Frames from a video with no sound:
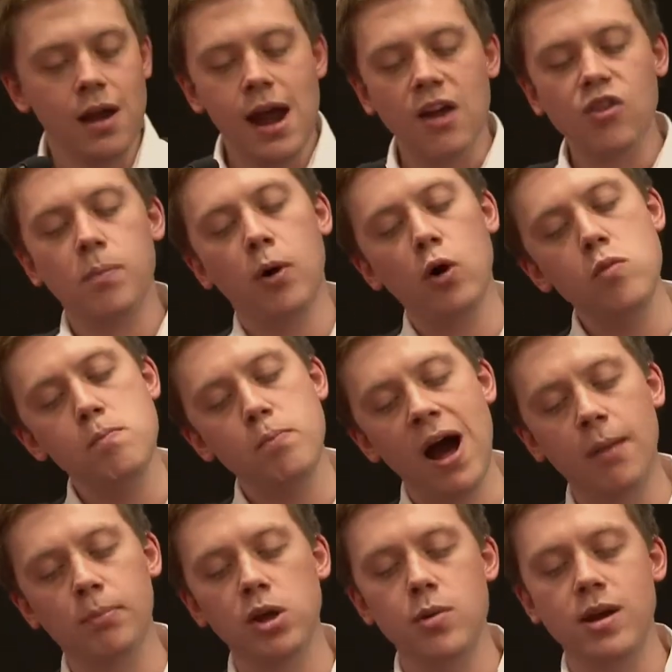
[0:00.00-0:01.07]
And the point
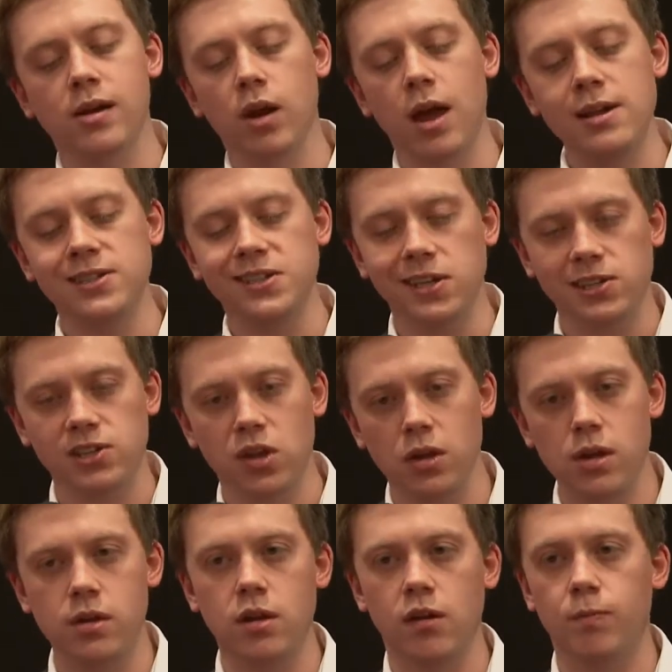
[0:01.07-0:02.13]
Pablo Iglesias, the
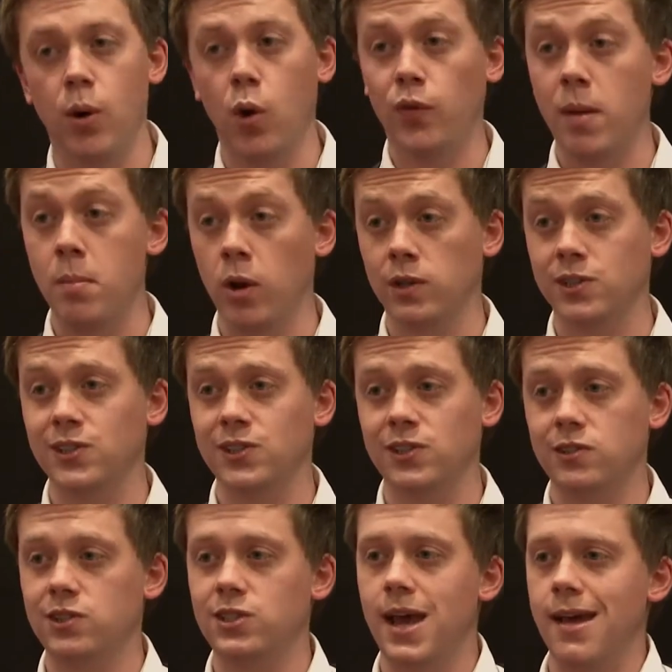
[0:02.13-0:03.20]
leader of Podemos,
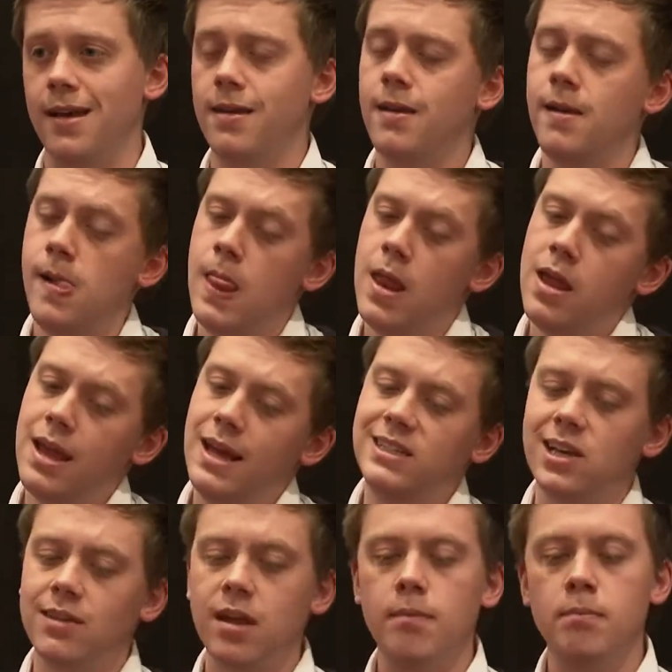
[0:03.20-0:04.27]
said he
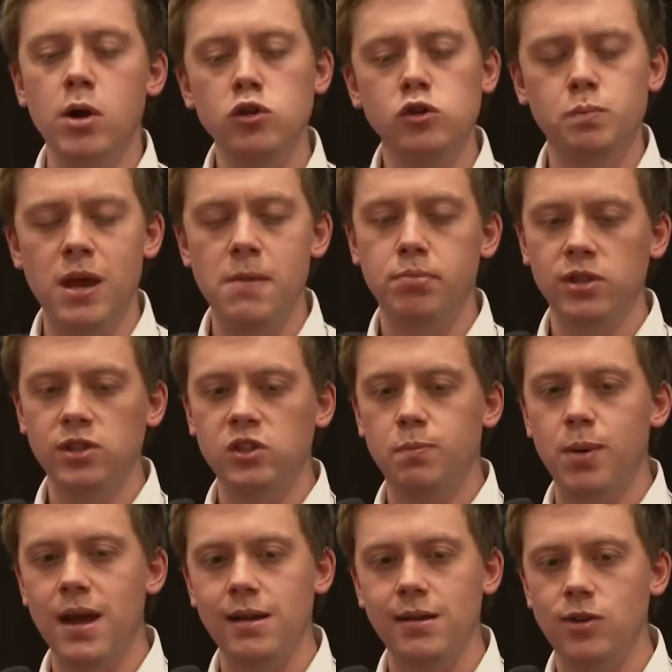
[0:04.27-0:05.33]
said that most people in
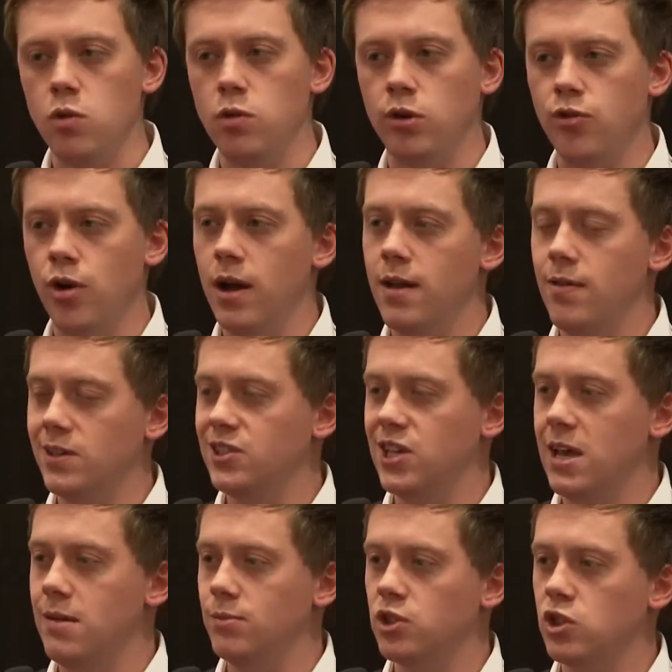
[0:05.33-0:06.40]
Spain don't cry at the
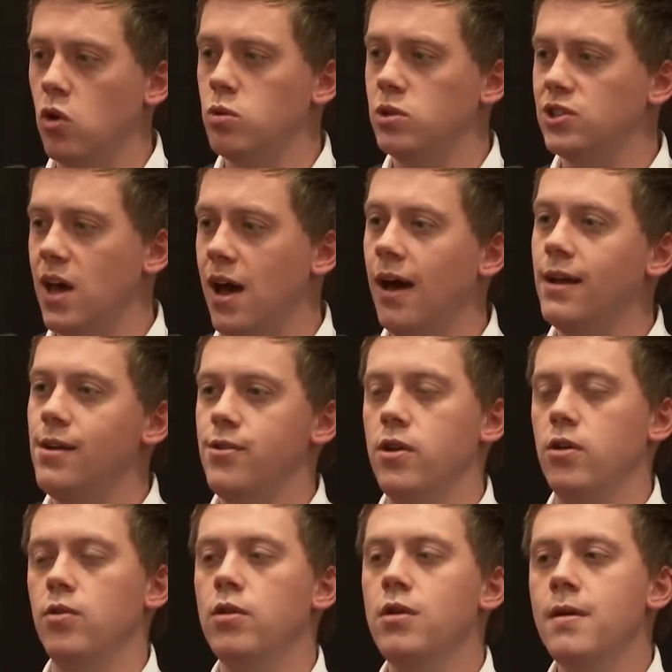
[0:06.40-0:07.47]
same songs that I
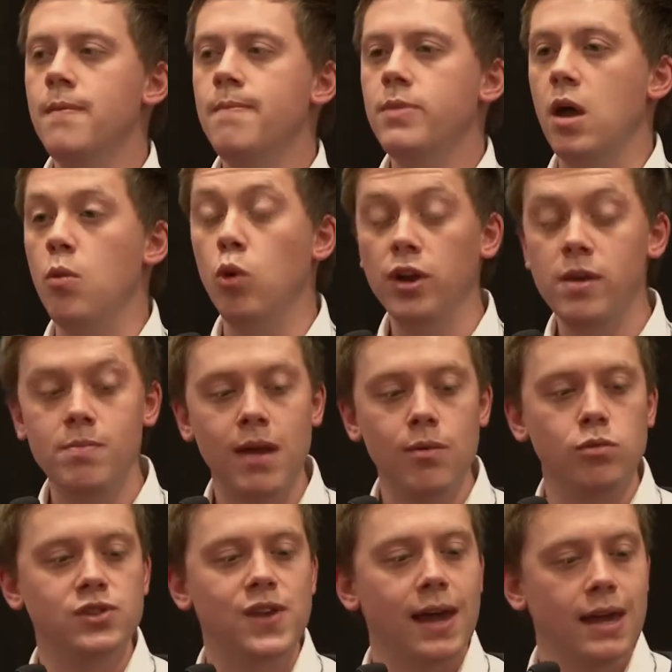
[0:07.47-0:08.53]
do. And what he meant
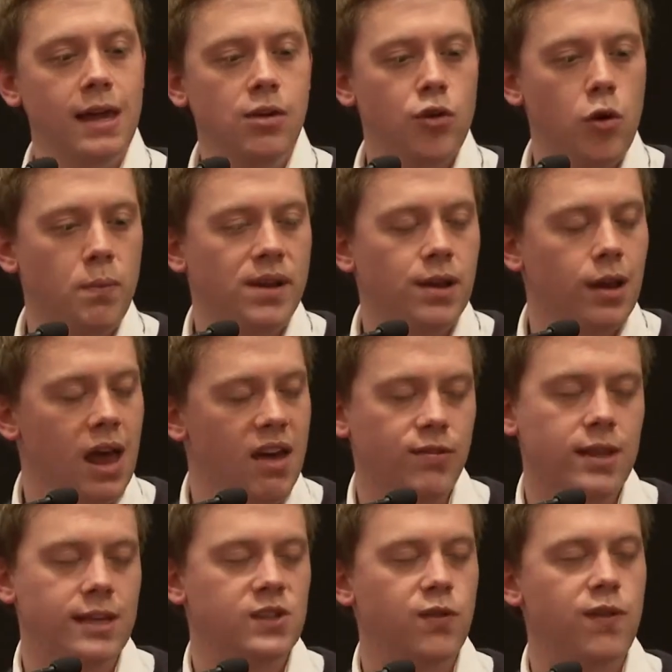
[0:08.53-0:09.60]
was that he grew up in a
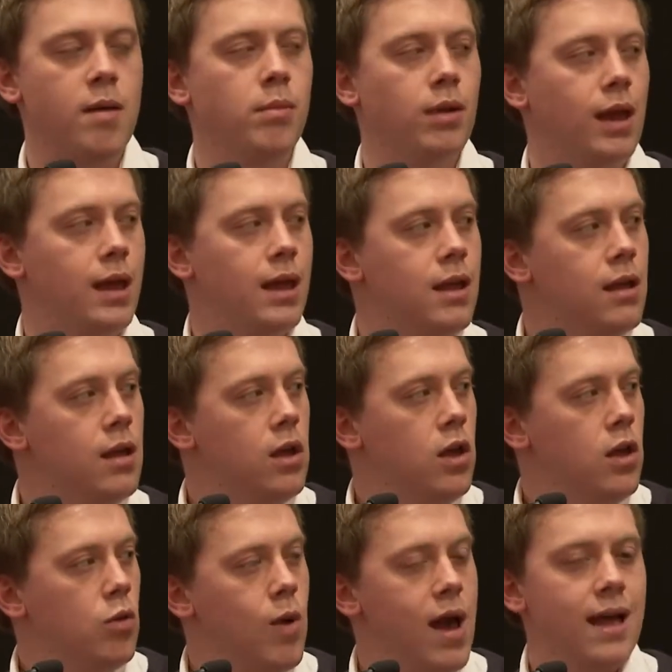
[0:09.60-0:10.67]
leftist family
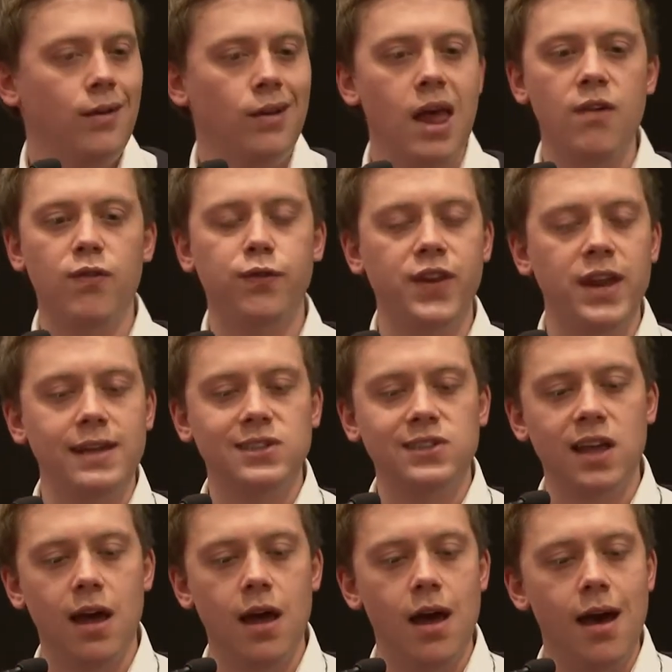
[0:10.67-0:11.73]
where leftist
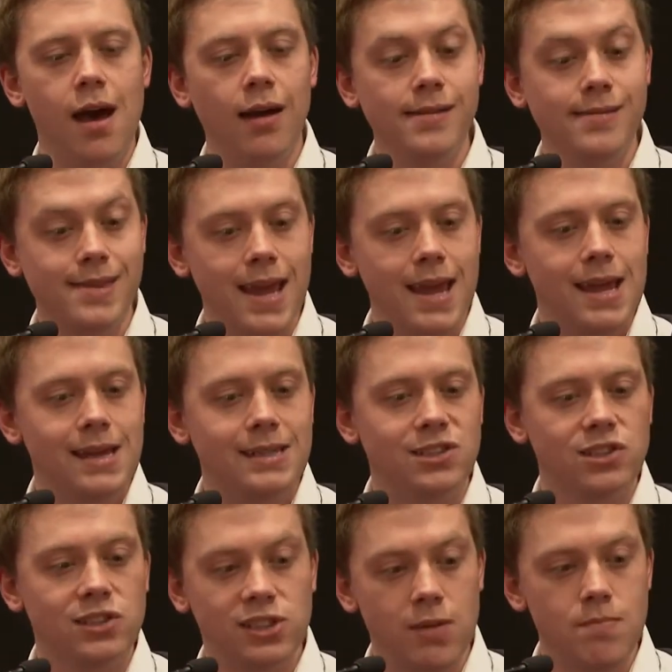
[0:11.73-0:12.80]
uh, ideas
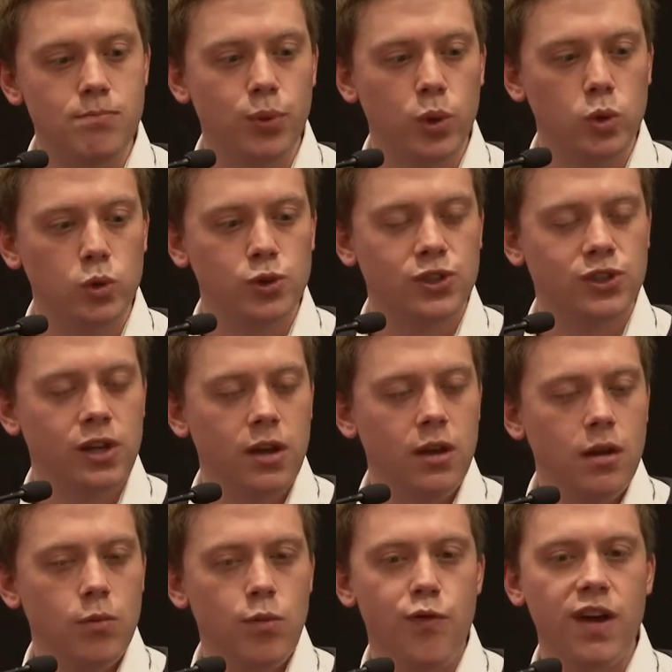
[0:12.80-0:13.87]
and symbols
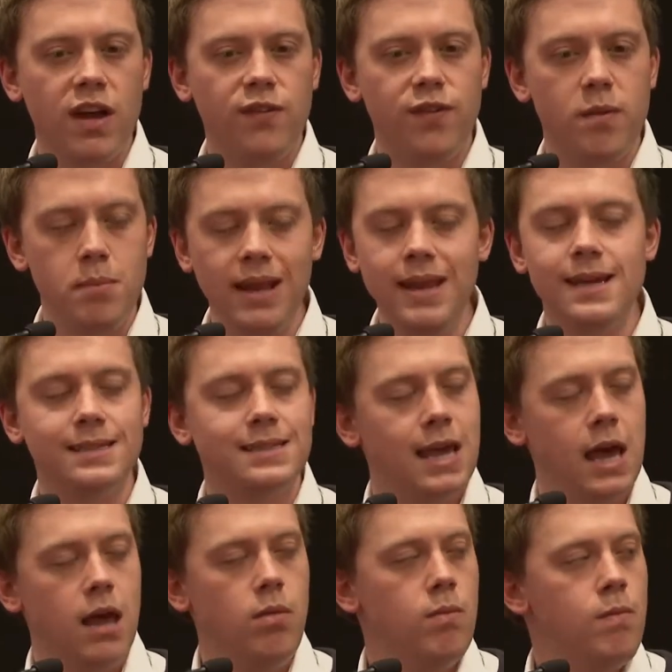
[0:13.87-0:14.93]
were very familiar to
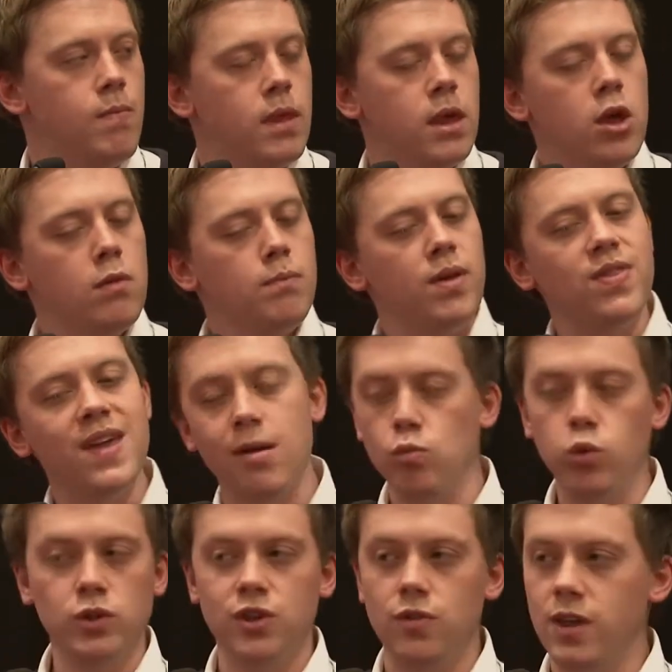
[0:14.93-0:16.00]
him, but that
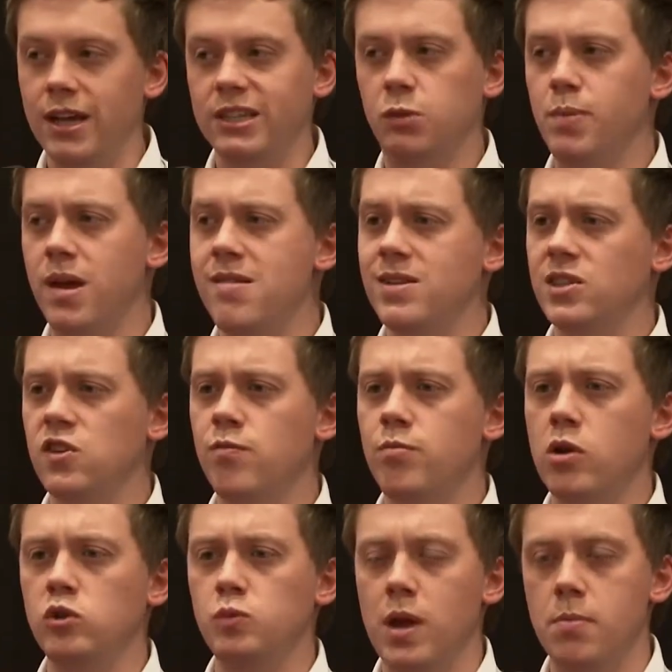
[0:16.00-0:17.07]
wasn't the experience of
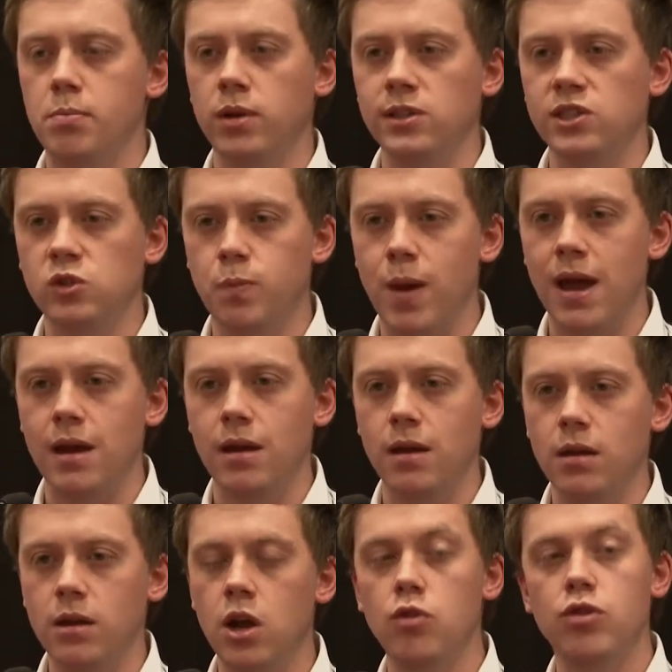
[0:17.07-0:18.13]
most people in Spain.
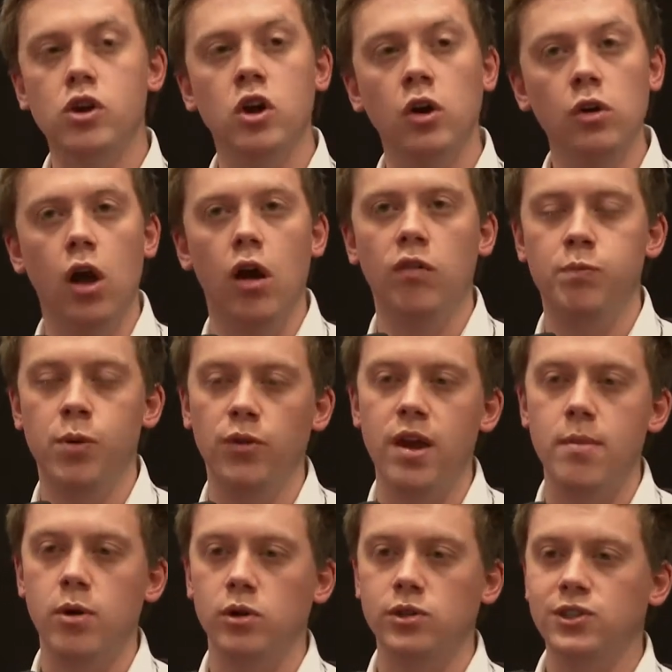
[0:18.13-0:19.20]
You know, the colour of
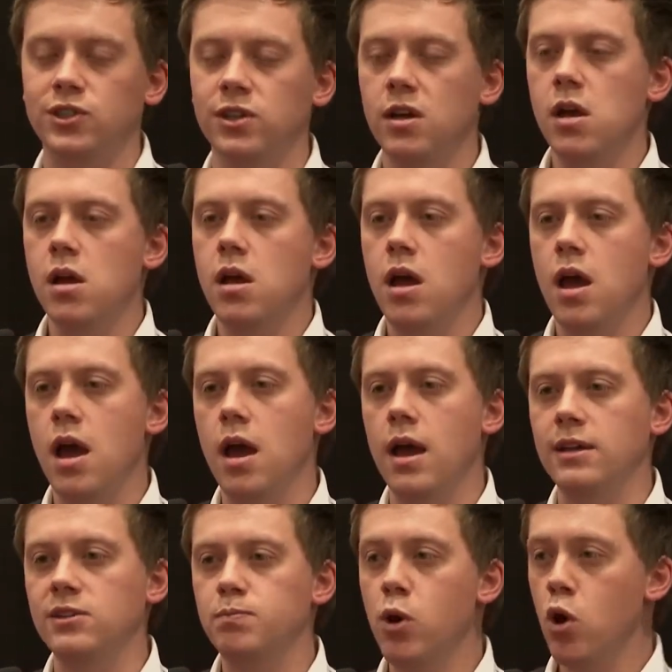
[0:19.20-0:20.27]
Podemos uh,
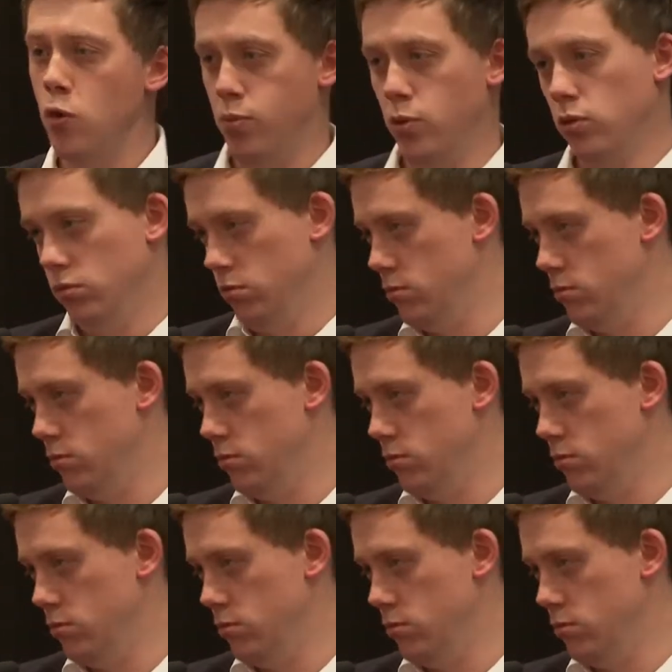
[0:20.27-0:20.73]
is purple.